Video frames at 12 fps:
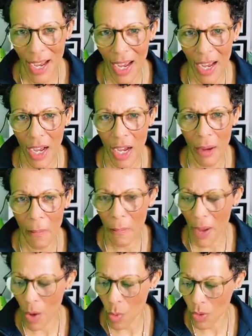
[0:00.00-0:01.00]

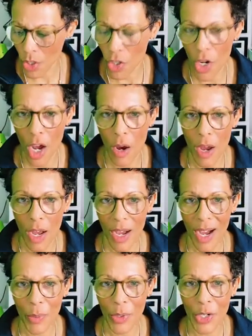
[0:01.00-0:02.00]
I wouldn't
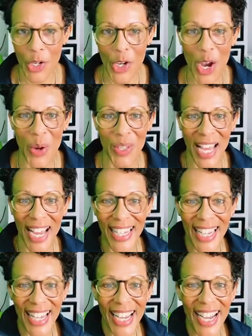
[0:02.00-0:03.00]
know
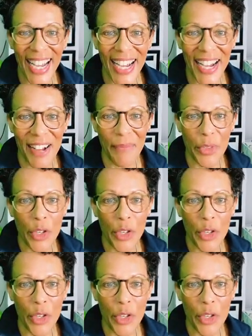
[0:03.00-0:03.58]
that.